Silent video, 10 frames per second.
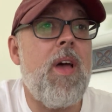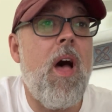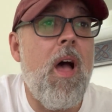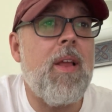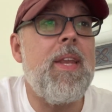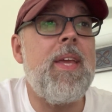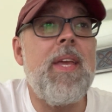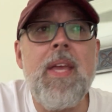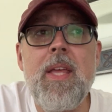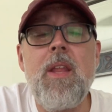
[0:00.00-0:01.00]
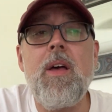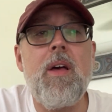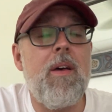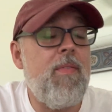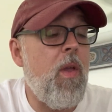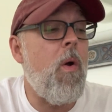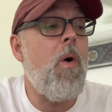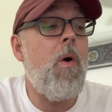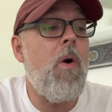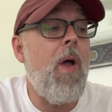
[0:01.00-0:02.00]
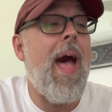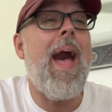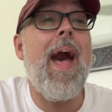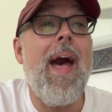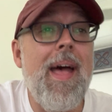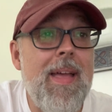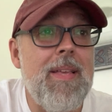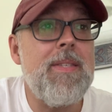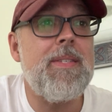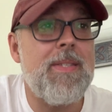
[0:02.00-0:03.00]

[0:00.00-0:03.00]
darkening of your eyes.